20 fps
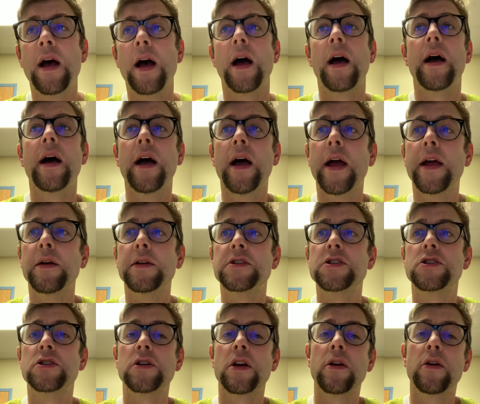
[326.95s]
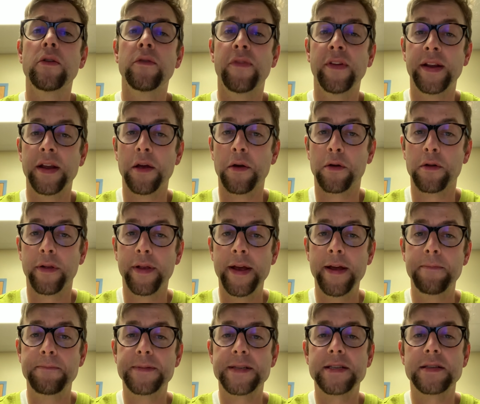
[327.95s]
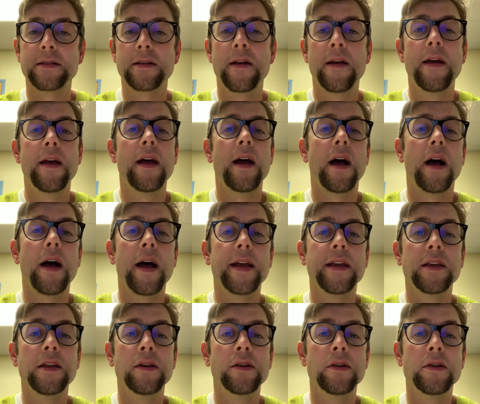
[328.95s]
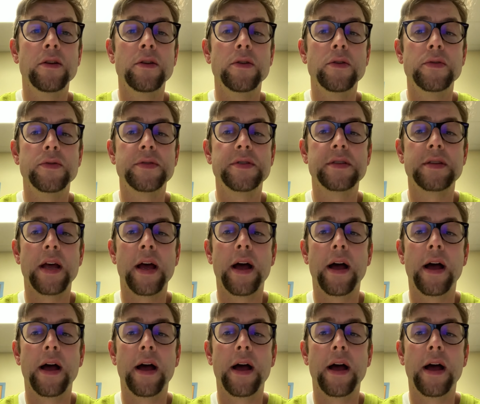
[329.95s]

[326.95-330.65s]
I showed video clips. I used